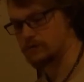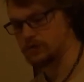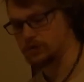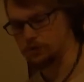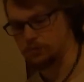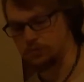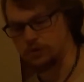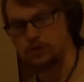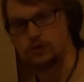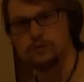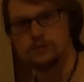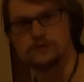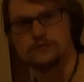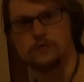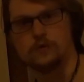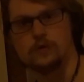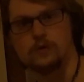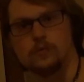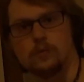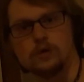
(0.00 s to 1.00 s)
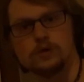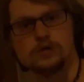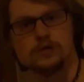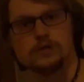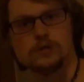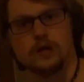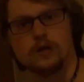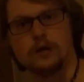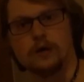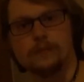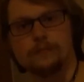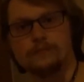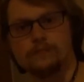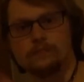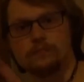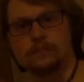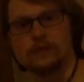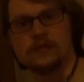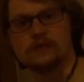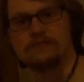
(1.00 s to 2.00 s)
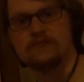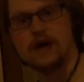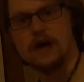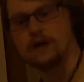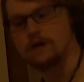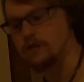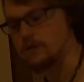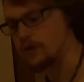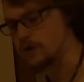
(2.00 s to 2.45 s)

super useful, we're just going to leave that in the